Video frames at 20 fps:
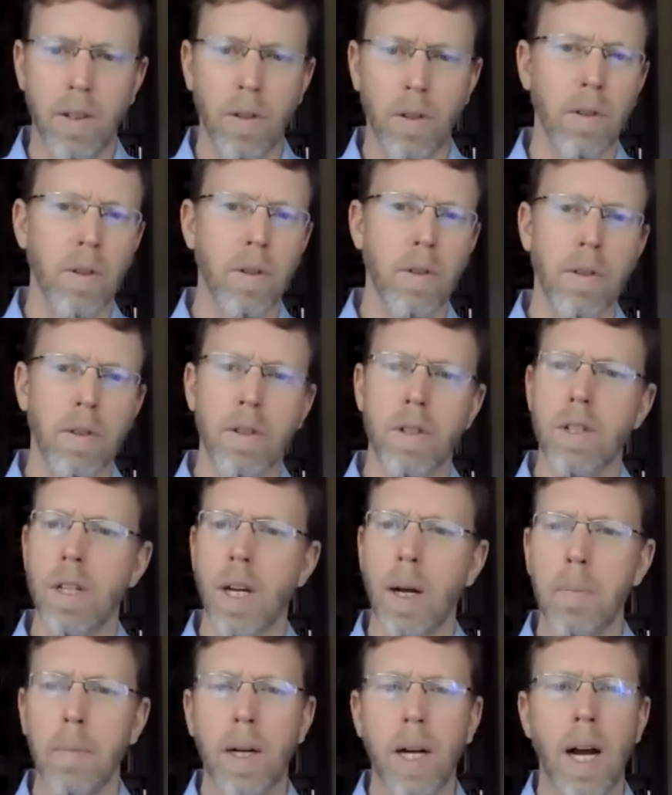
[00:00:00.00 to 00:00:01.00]
or
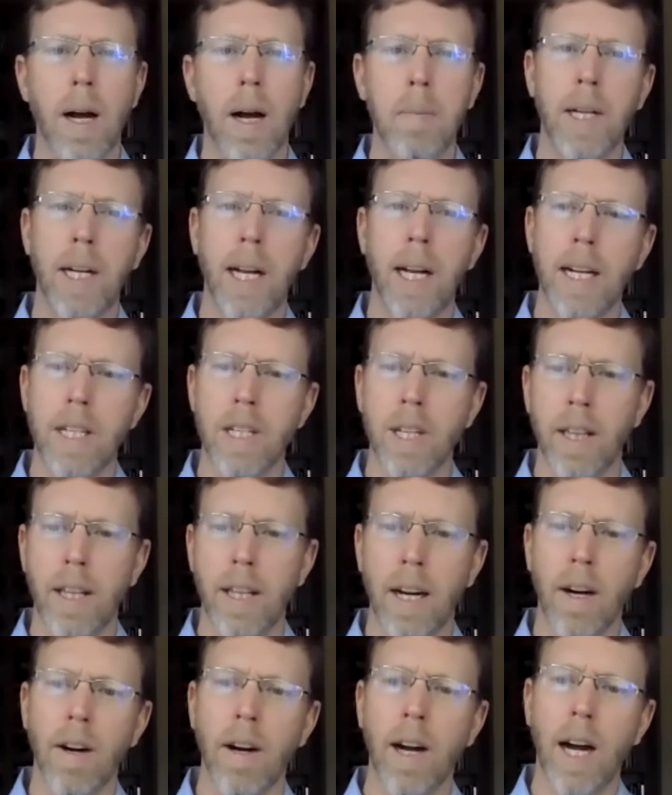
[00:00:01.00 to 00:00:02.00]
some combination
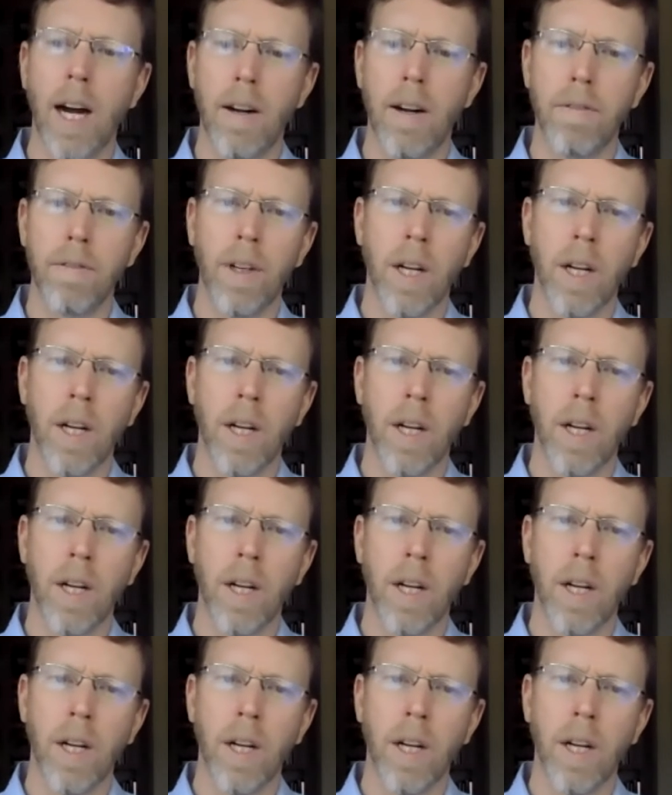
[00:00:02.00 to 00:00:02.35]
thereof?